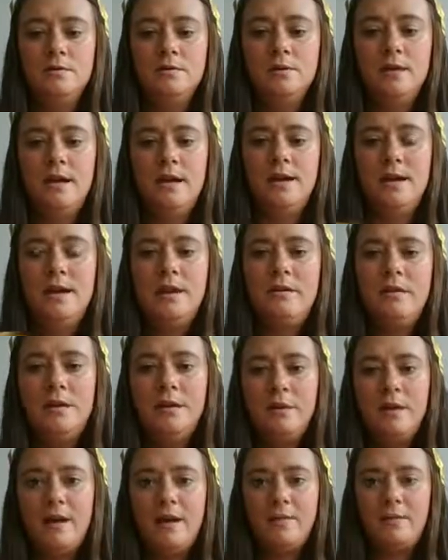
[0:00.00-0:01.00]
And now that
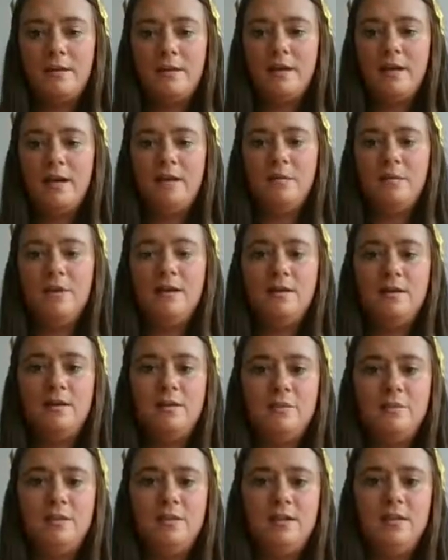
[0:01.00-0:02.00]
you have your headband
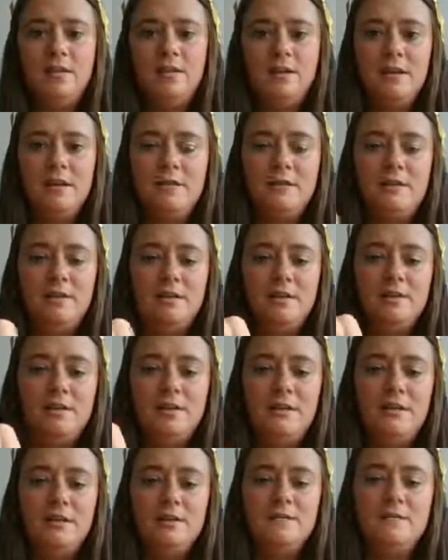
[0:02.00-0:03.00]
completely covered in
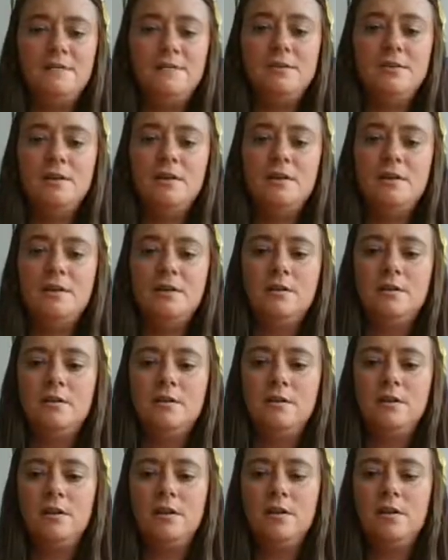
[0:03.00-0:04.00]
leaves, you
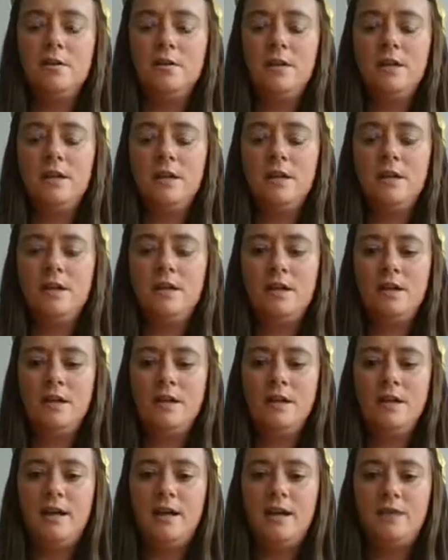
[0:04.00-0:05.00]
can go in
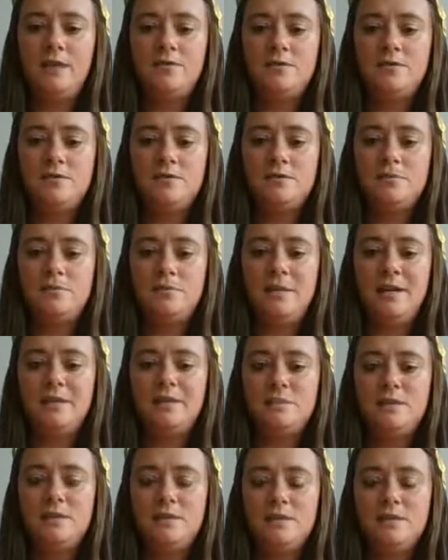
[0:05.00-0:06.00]
and kind of mess
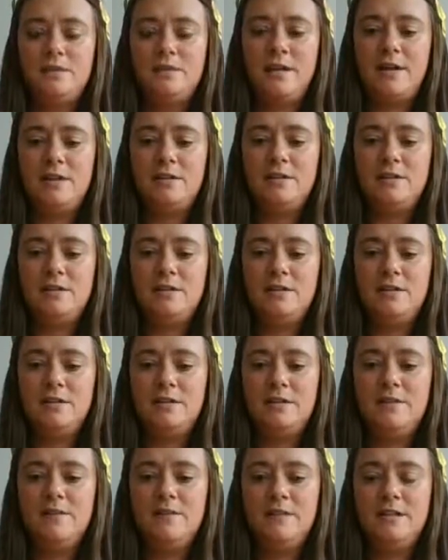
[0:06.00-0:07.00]
with the direction that
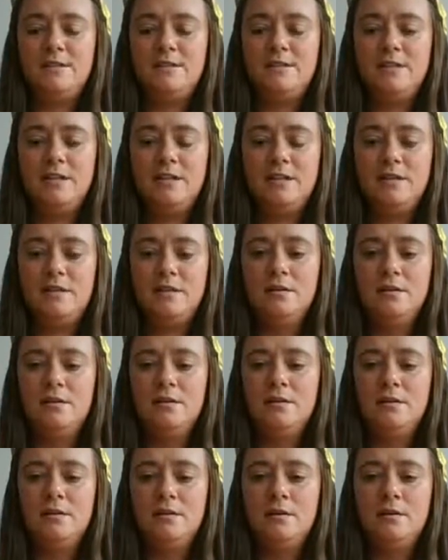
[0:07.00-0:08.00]
they're facing.
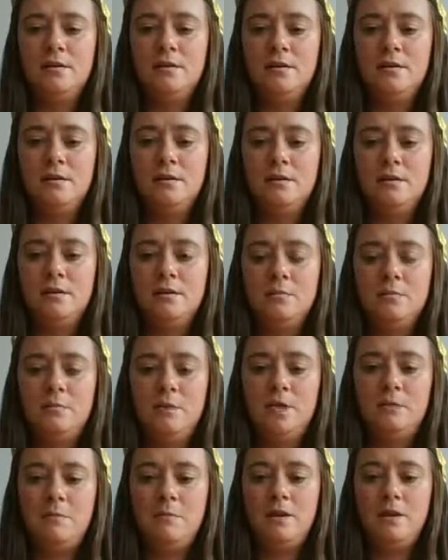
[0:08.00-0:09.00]

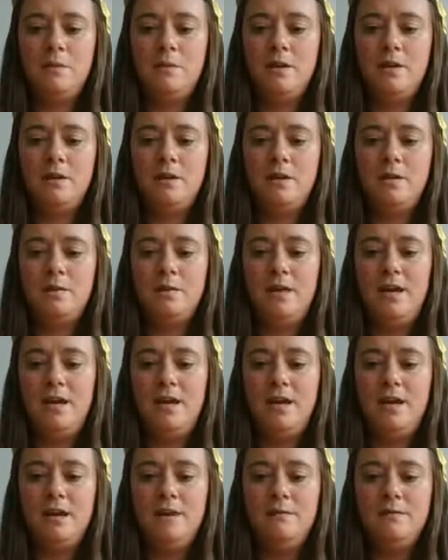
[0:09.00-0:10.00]
Might make one go
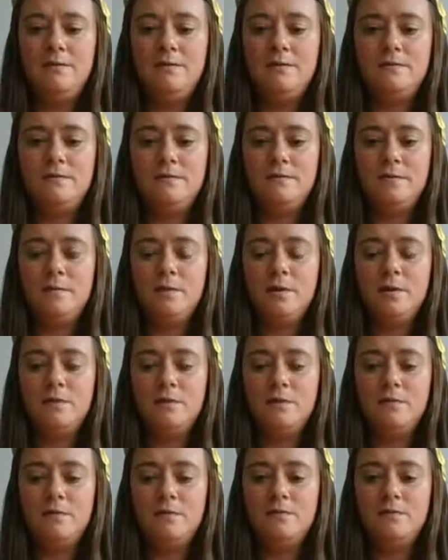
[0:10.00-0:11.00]
left, one
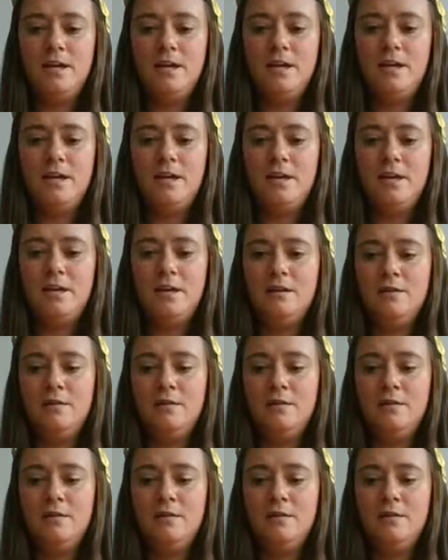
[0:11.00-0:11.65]
go right,